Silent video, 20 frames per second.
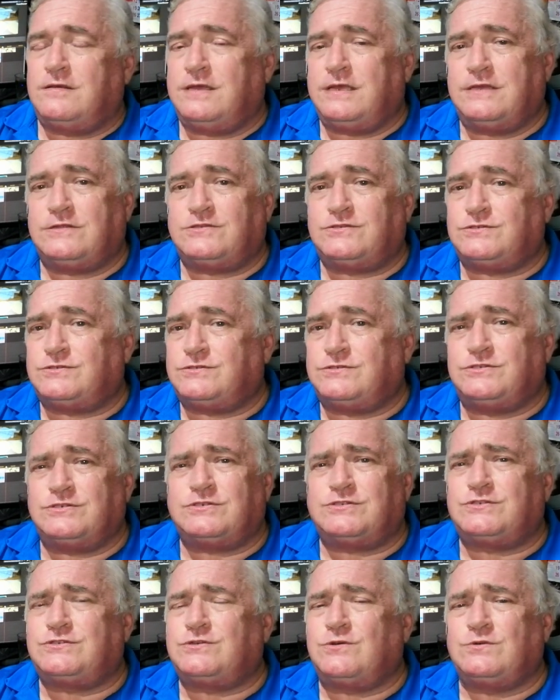It's
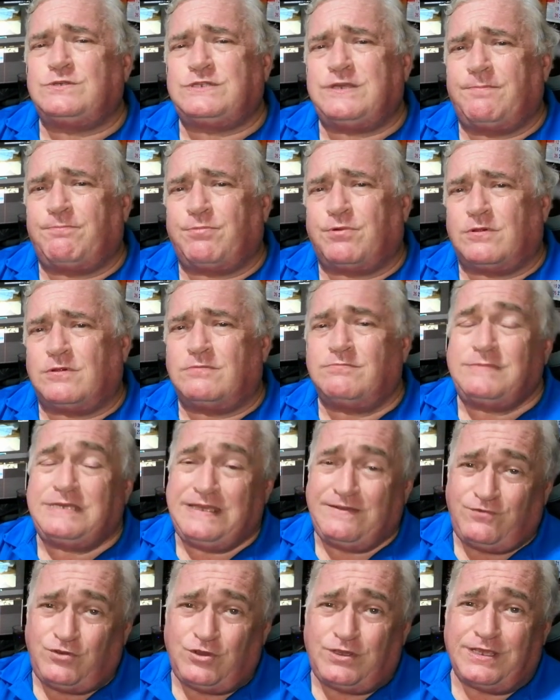just so simple
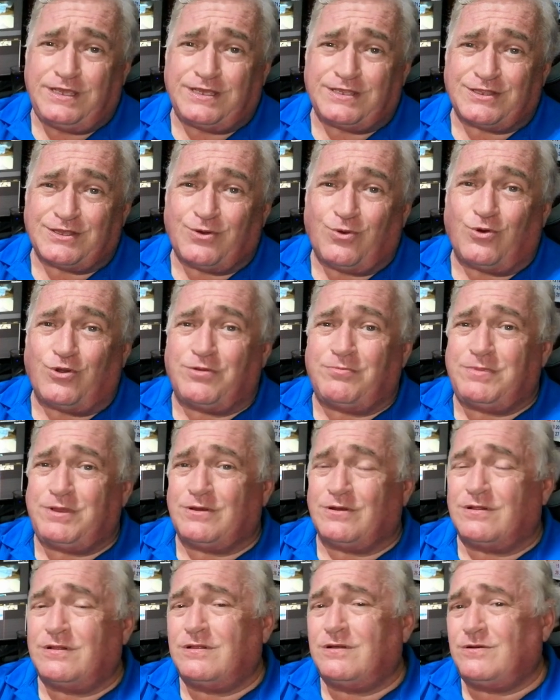if you can get the
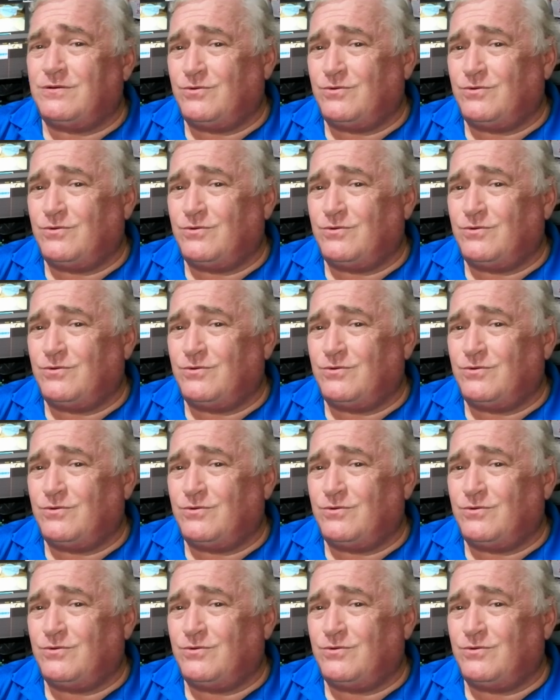cornmeal,